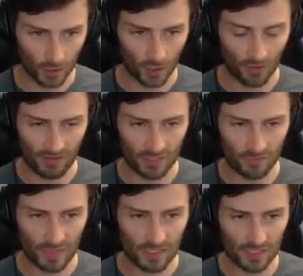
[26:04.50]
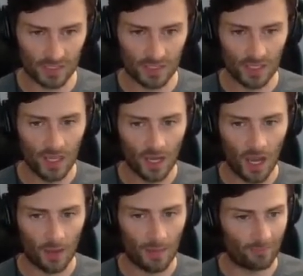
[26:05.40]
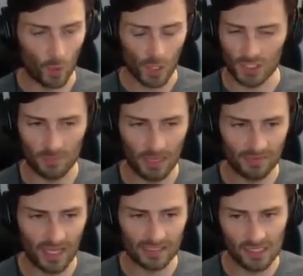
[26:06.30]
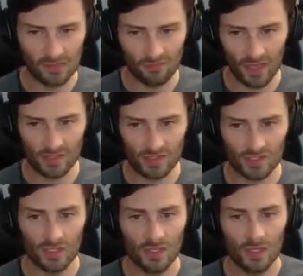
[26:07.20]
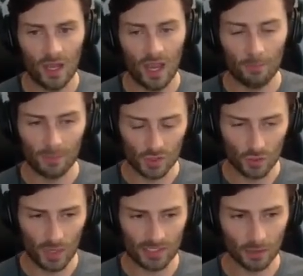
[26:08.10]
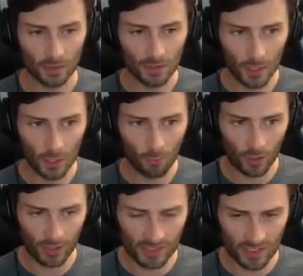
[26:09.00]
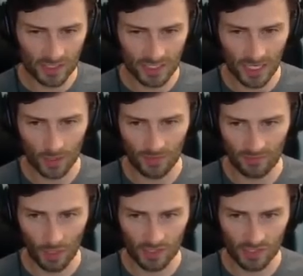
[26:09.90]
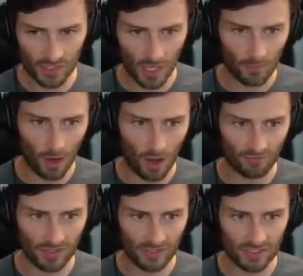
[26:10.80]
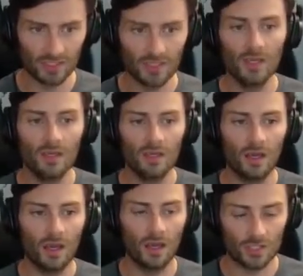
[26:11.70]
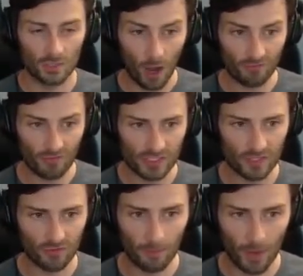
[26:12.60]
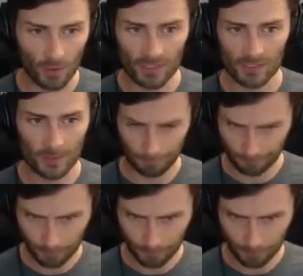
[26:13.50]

lot of good offensive pieces. I have questions about that defense. Mizzou has a little more consistency. I know they've lost some offensive components,